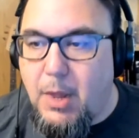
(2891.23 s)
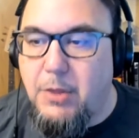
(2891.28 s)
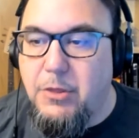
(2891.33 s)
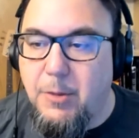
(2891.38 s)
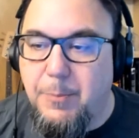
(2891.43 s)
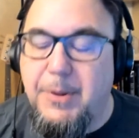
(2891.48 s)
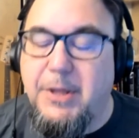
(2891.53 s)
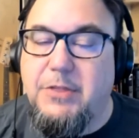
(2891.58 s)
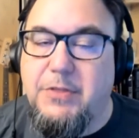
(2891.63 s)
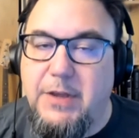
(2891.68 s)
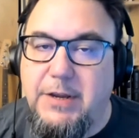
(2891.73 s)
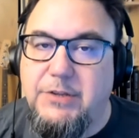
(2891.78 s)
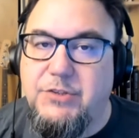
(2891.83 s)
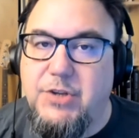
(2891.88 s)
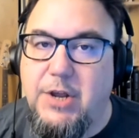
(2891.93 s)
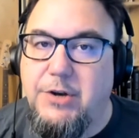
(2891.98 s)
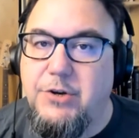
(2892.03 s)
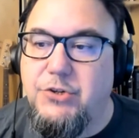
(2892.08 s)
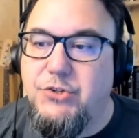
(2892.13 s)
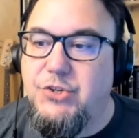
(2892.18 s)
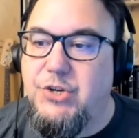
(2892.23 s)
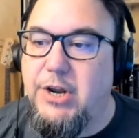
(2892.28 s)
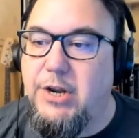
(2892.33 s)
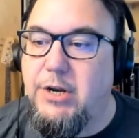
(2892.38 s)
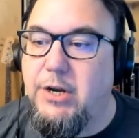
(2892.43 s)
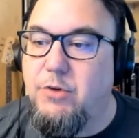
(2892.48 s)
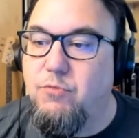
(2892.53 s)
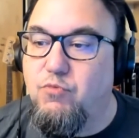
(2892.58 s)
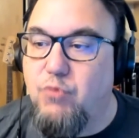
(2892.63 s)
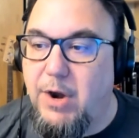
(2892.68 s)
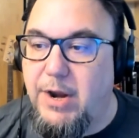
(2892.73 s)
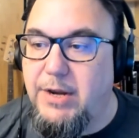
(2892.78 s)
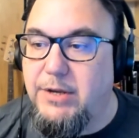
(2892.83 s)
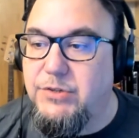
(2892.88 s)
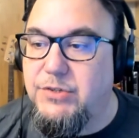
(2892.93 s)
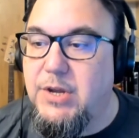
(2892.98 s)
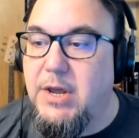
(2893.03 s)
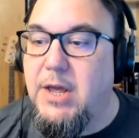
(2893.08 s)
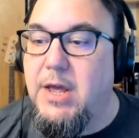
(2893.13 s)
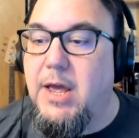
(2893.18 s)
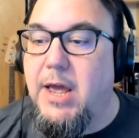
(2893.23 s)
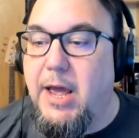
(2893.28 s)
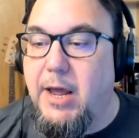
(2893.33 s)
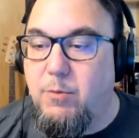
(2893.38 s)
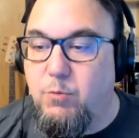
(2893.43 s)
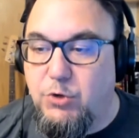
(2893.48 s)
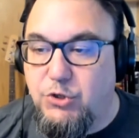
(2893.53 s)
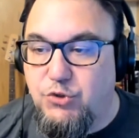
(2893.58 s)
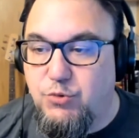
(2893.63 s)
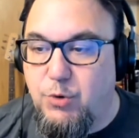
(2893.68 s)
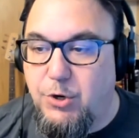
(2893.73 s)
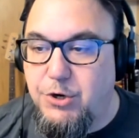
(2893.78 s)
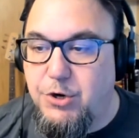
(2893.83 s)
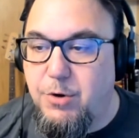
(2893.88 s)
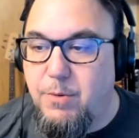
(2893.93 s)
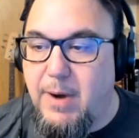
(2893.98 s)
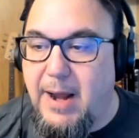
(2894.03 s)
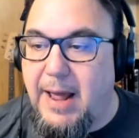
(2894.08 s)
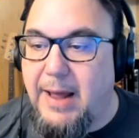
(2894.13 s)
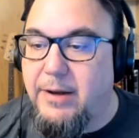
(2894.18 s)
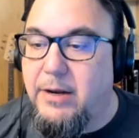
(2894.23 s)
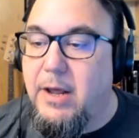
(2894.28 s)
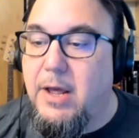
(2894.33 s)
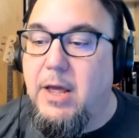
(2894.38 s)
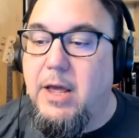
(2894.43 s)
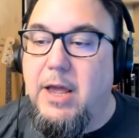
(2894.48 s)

The big thing is understanding rings and which one you're at.